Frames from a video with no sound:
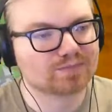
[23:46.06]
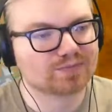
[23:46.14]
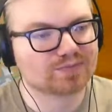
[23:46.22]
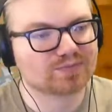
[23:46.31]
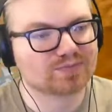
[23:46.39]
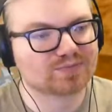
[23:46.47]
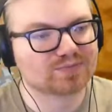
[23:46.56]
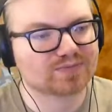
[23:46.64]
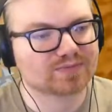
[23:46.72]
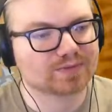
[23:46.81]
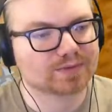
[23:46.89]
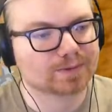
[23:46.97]

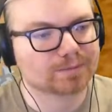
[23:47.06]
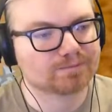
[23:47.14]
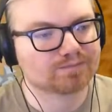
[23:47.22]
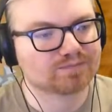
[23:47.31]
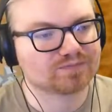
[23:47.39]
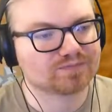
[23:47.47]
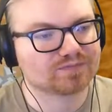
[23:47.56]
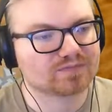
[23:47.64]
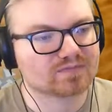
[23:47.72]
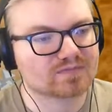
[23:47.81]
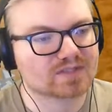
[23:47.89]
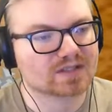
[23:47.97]

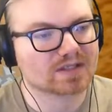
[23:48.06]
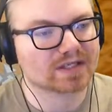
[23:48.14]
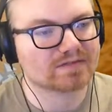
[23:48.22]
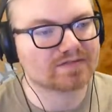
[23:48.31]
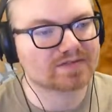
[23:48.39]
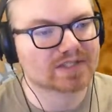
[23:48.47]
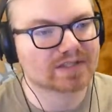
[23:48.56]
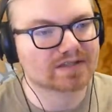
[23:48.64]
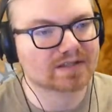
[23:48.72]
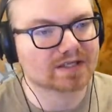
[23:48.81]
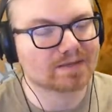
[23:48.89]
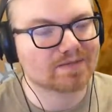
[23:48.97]
That's all I have to say to
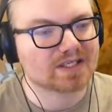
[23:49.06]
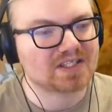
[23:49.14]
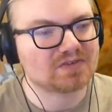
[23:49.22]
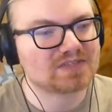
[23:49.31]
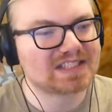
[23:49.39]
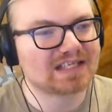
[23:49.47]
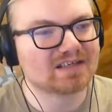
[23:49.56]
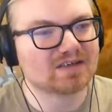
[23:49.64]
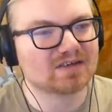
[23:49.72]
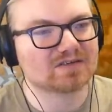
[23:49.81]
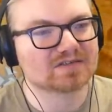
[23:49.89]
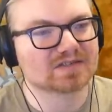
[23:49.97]
that. You can stand
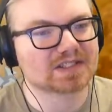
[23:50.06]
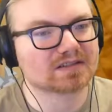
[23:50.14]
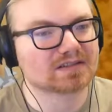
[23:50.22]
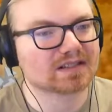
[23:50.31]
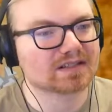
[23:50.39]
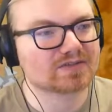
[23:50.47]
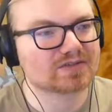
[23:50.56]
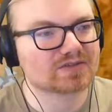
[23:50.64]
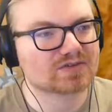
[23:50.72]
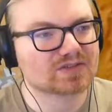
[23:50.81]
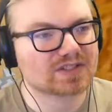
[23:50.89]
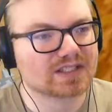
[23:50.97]
on the rain clouds, you
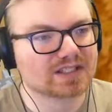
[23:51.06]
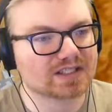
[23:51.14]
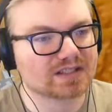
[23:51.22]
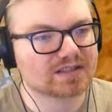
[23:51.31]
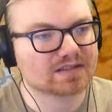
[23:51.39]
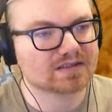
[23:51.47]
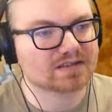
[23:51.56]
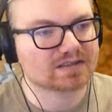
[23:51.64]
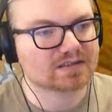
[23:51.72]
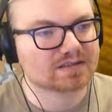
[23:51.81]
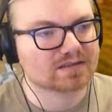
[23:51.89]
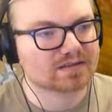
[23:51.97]
just can't
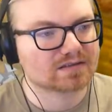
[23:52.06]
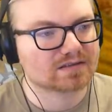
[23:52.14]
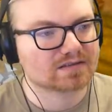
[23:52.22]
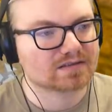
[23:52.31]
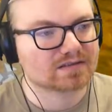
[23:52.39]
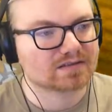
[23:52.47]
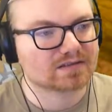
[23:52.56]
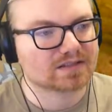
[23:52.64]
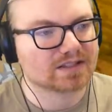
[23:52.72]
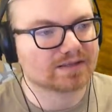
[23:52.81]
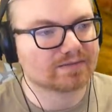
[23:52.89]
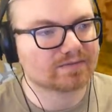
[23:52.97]

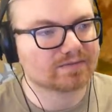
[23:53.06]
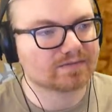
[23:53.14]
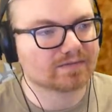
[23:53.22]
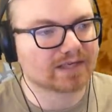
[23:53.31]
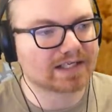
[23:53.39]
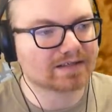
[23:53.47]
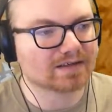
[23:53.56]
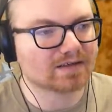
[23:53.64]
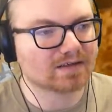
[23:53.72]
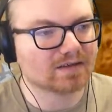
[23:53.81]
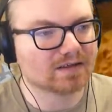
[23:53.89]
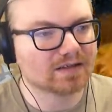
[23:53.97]
get rained
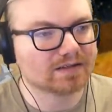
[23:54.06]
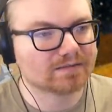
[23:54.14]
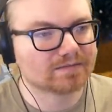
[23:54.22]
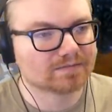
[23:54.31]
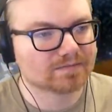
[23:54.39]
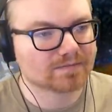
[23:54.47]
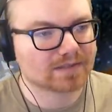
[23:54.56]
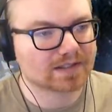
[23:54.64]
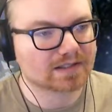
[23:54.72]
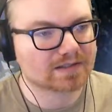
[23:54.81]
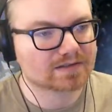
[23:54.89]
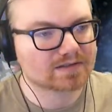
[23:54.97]
on.
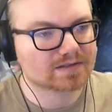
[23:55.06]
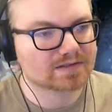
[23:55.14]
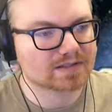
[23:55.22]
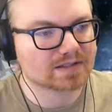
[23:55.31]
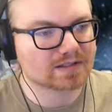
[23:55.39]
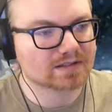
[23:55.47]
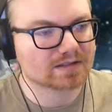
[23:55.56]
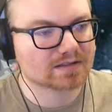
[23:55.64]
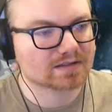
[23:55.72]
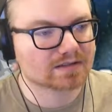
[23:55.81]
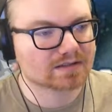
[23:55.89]
That's just the idea.